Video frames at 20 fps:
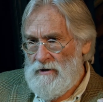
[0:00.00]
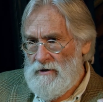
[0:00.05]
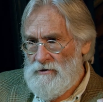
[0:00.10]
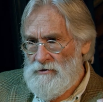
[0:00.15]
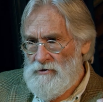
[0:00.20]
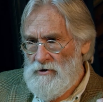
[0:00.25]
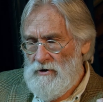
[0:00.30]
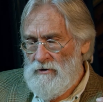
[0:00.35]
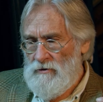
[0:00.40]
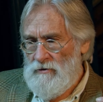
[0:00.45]

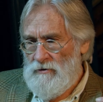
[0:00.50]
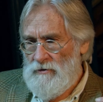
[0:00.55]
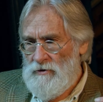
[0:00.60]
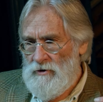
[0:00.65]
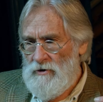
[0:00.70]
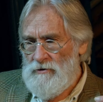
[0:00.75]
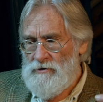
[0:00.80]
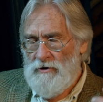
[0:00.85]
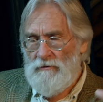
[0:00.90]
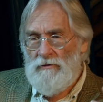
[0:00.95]
So
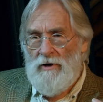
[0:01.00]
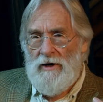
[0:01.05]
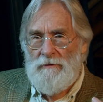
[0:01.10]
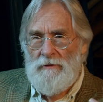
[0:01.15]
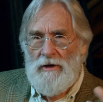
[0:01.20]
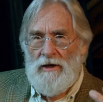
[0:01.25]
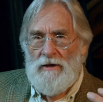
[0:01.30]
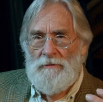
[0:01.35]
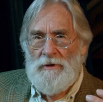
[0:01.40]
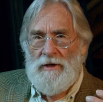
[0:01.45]
use the right
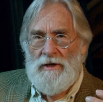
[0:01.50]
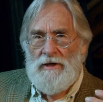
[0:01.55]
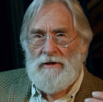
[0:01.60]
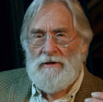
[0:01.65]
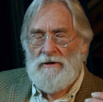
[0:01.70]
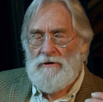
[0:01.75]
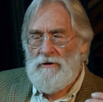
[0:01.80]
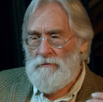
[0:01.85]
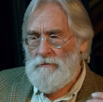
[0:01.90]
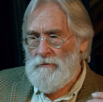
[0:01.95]
amount of
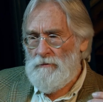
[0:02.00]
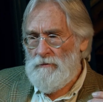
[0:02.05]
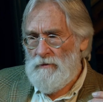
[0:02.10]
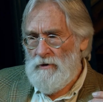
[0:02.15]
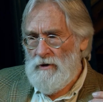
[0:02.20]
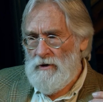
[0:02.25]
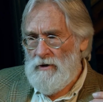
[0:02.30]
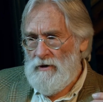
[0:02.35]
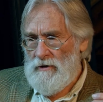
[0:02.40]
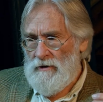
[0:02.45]
paint. Don't
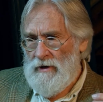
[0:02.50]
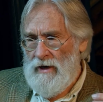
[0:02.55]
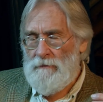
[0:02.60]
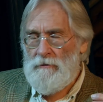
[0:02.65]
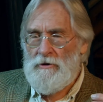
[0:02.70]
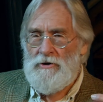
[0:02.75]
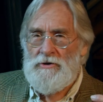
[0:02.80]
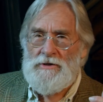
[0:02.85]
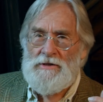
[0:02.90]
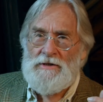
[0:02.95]
uh,
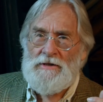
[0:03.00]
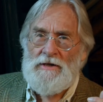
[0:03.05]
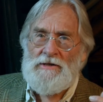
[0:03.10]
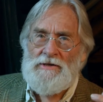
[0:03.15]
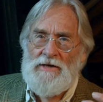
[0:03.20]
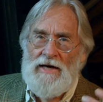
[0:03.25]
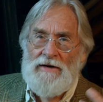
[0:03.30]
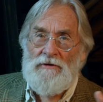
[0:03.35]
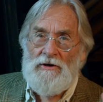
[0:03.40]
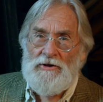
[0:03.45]
Gammell used to say
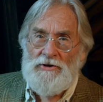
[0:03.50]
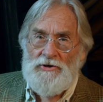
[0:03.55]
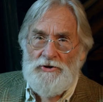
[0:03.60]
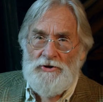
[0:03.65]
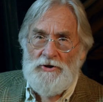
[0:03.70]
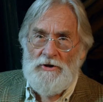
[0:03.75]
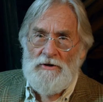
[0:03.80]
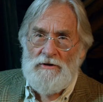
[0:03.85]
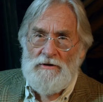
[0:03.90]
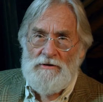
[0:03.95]
save on
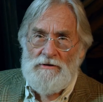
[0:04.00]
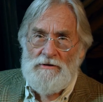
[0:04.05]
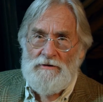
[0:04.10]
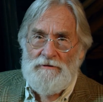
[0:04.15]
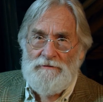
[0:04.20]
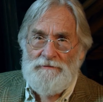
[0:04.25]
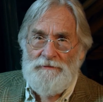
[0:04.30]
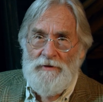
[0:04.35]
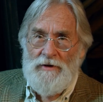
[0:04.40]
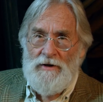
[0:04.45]
shirts.
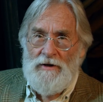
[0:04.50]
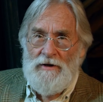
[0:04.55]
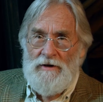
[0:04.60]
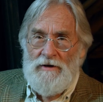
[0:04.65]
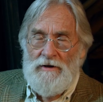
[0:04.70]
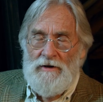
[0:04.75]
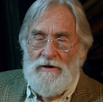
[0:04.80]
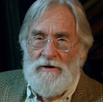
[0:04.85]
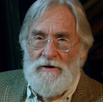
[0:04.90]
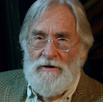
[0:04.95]

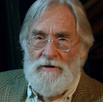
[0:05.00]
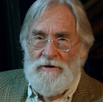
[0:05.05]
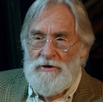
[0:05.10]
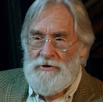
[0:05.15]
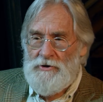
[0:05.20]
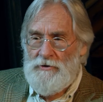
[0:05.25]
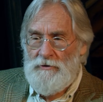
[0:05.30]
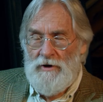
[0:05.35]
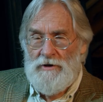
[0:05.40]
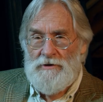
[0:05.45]

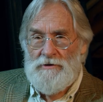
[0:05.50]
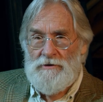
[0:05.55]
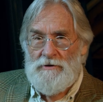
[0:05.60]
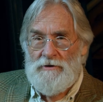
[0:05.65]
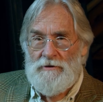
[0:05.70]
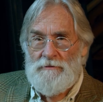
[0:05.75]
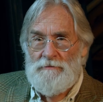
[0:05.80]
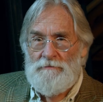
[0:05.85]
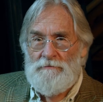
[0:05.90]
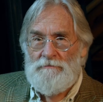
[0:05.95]
To us
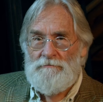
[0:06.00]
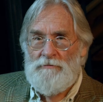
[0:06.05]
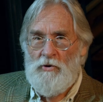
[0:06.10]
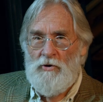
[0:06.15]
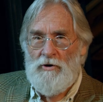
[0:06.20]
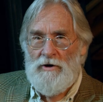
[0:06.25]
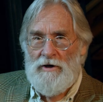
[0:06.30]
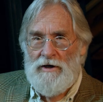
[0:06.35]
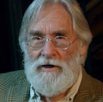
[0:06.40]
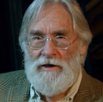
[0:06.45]

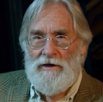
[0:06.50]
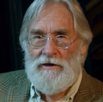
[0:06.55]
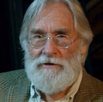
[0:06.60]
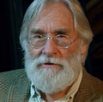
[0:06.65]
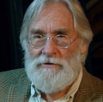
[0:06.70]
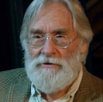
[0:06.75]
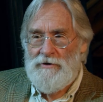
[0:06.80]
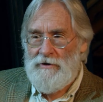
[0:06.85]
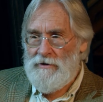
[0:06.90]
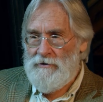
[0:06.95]
poor
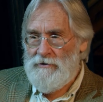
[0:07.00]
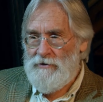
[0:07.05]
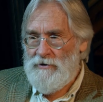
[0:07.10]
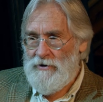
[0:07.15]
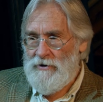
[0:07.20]
kids, you know,